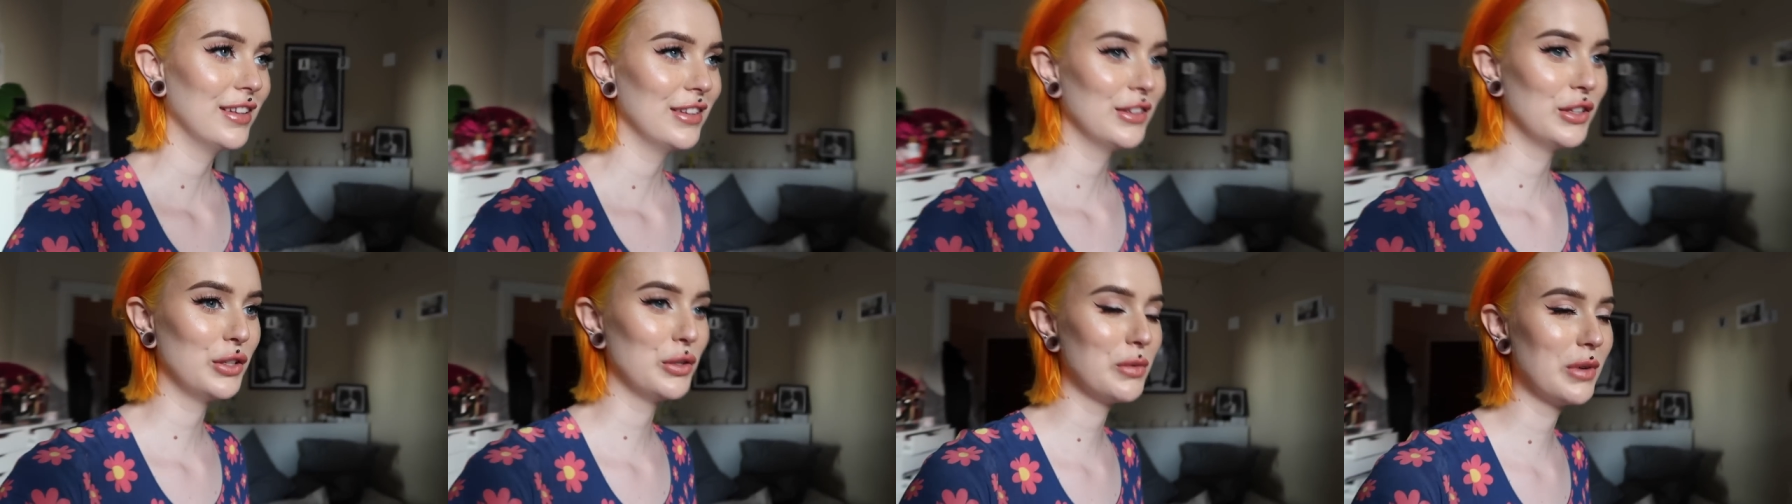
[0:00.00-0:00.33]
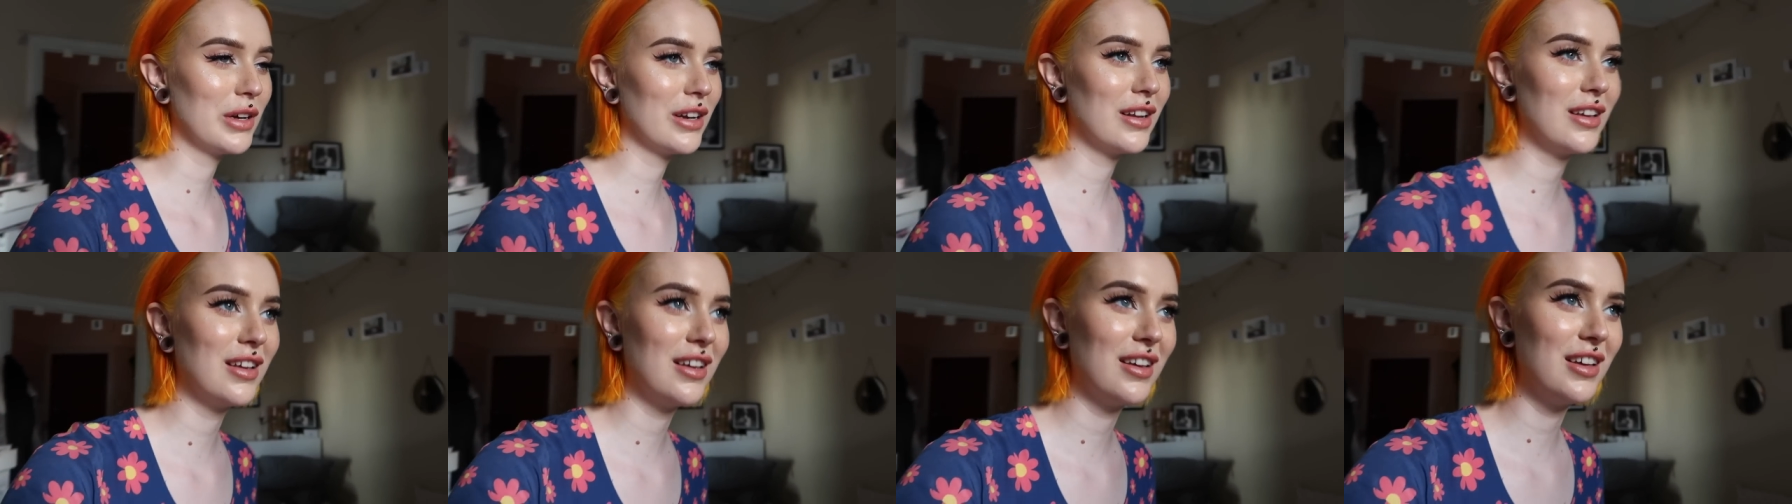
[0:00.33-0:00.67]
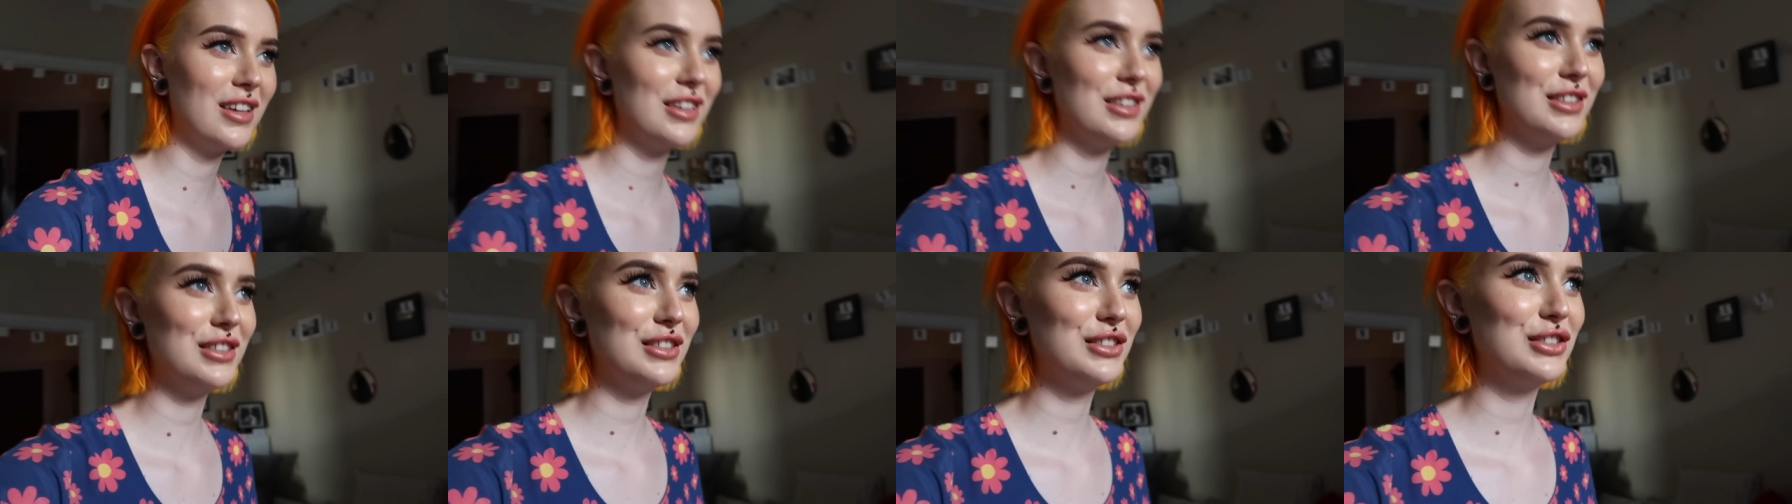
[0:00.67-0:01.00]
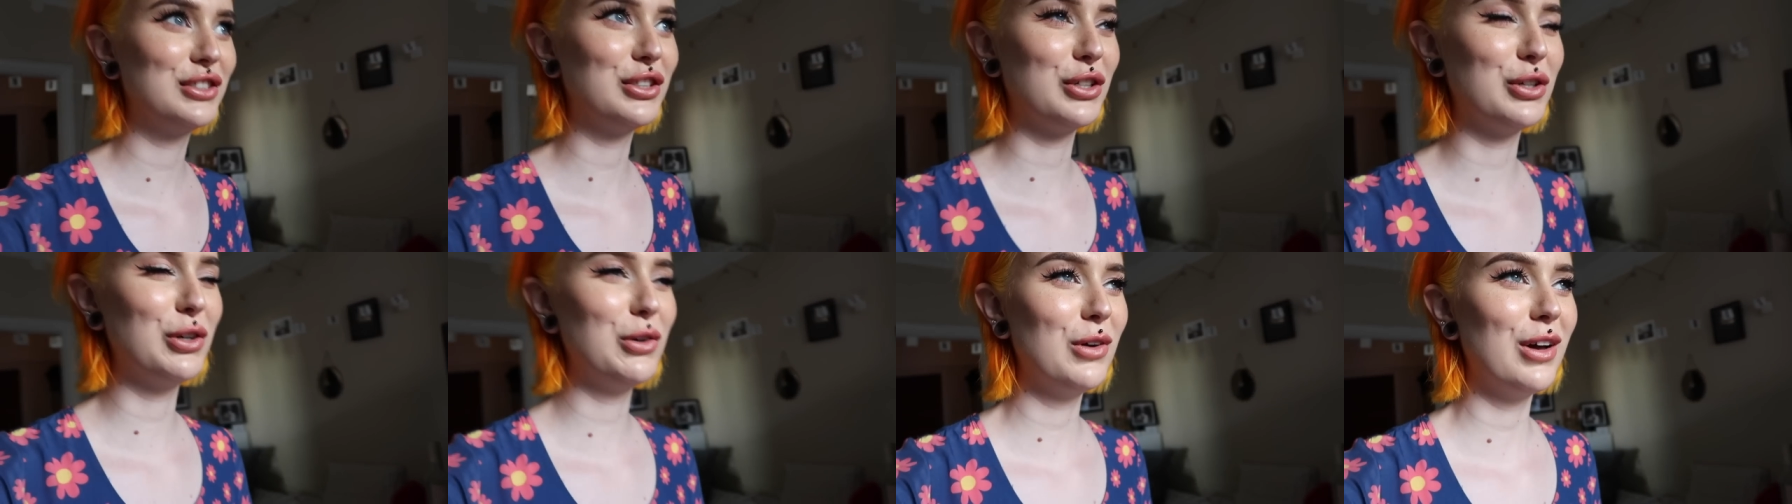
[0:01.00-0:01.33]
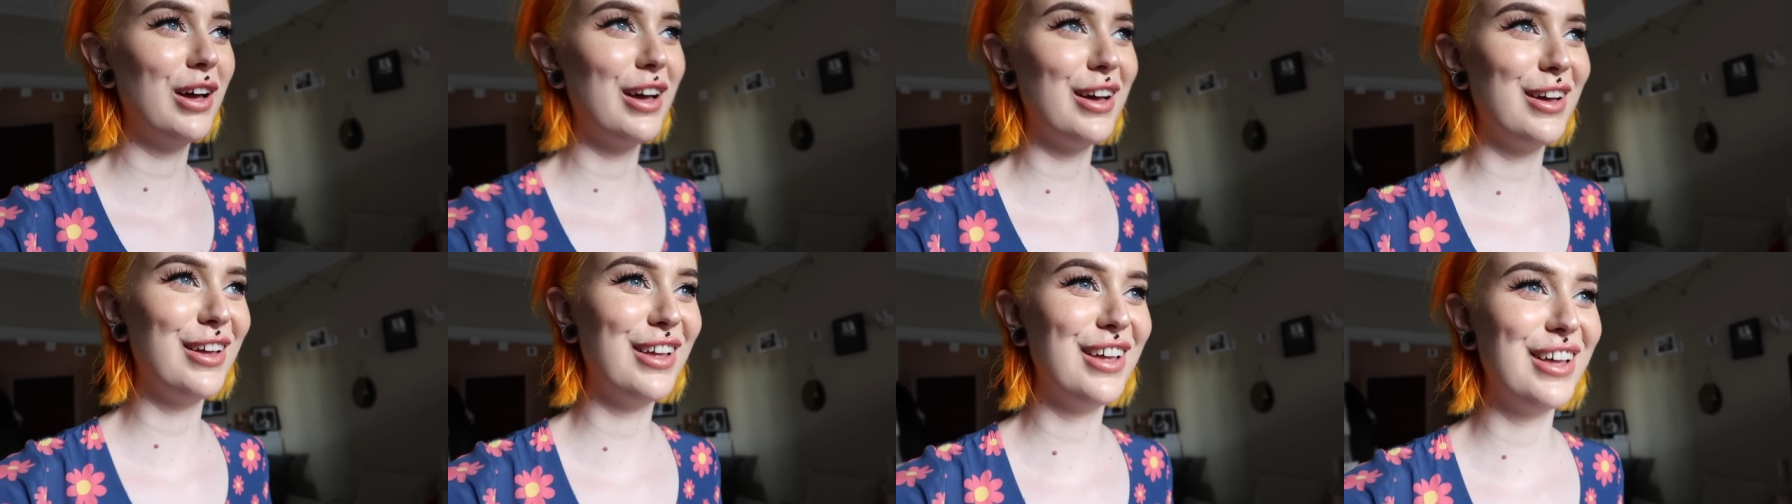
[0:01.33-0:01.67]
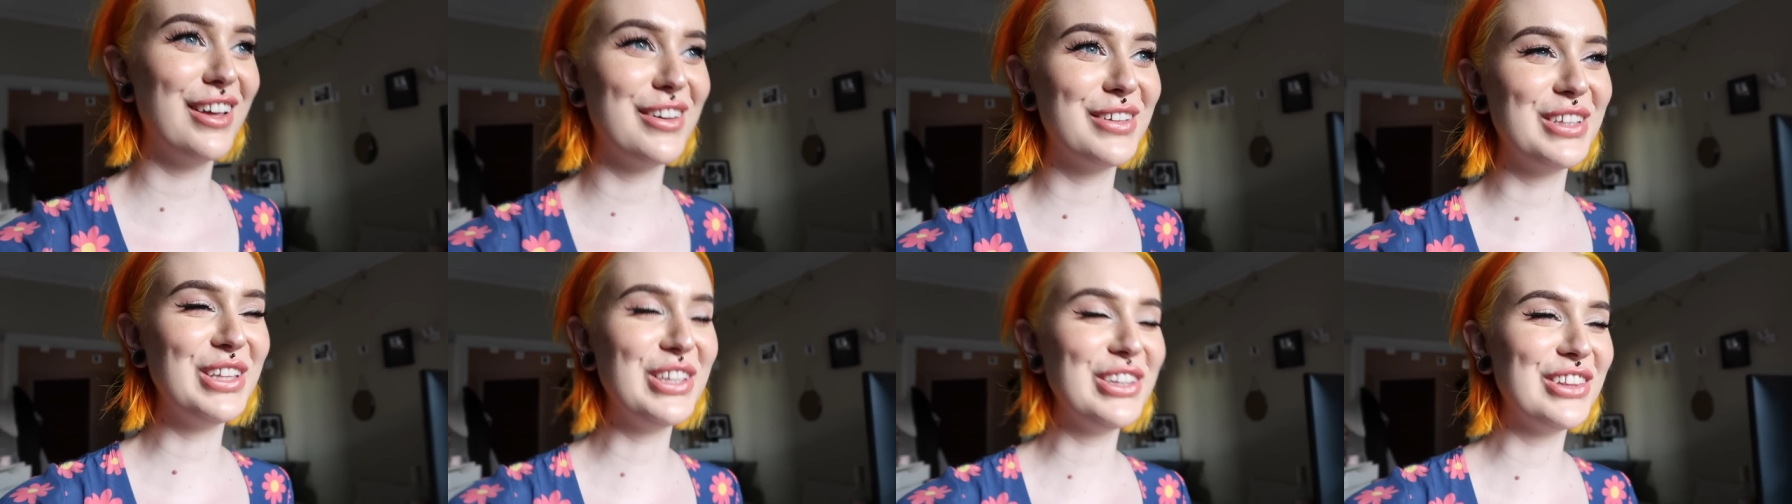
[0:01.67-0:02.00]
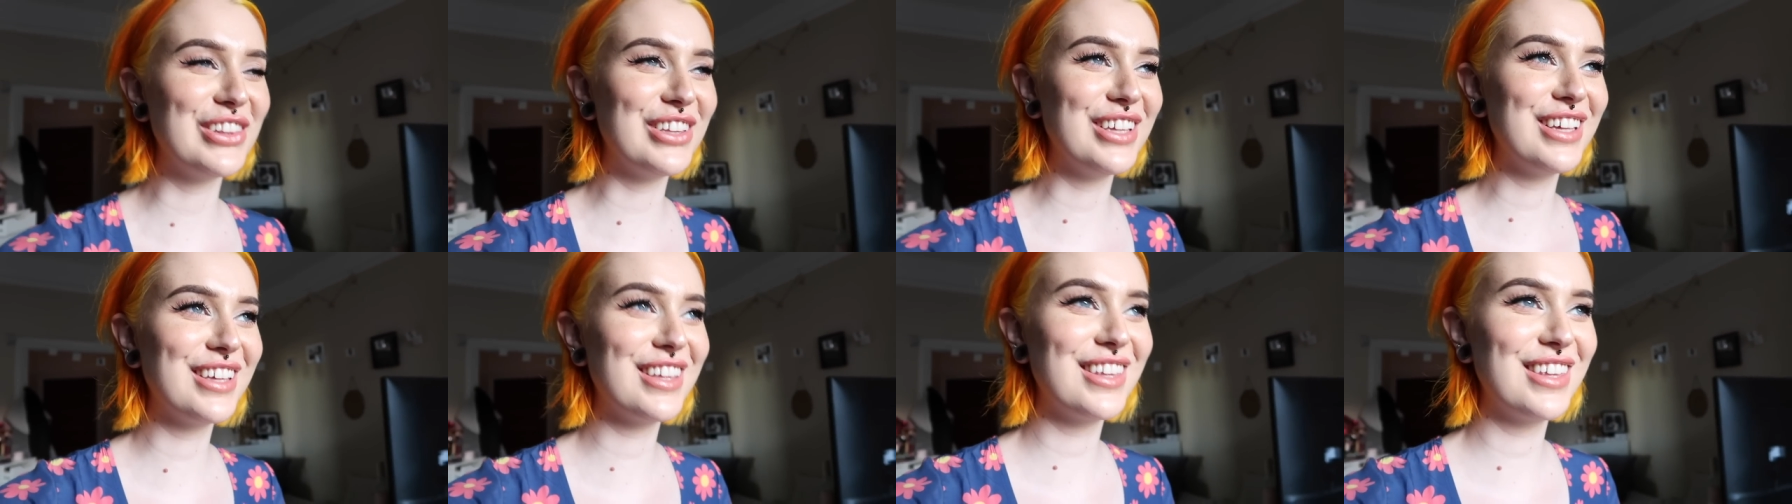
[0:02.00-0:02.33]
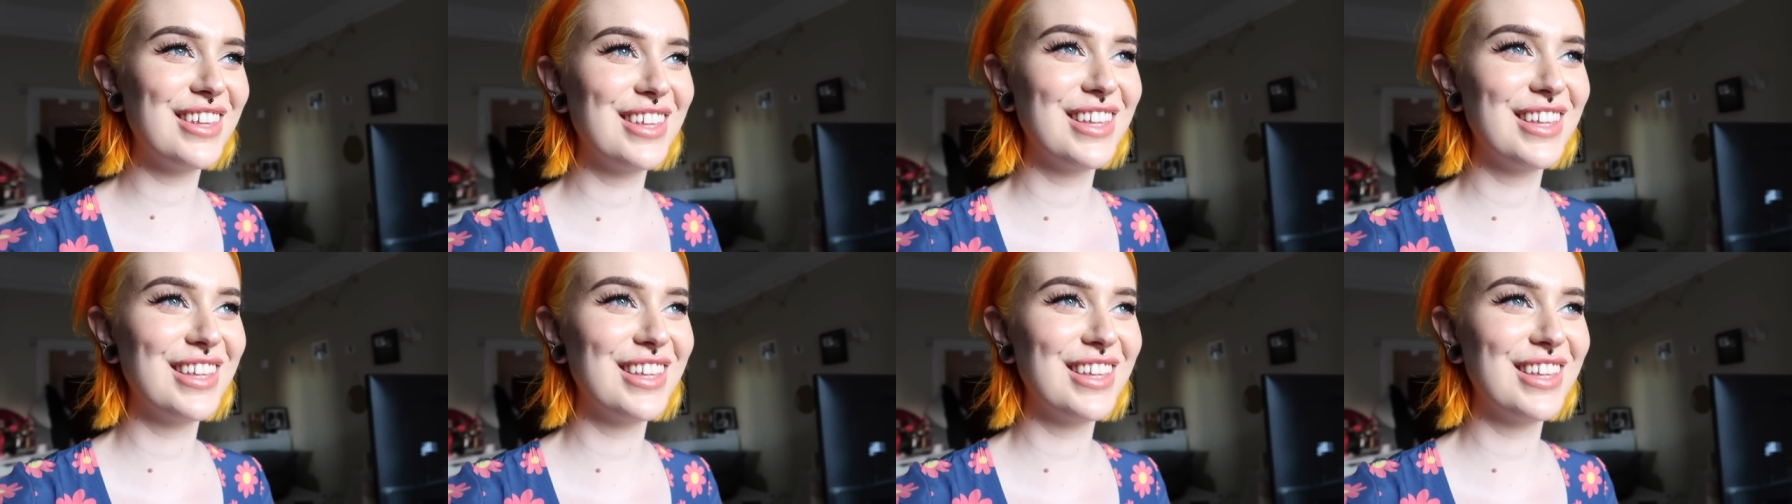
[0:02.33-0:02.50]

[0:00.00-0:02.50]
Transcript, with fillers: Do you wanna show how, how you look?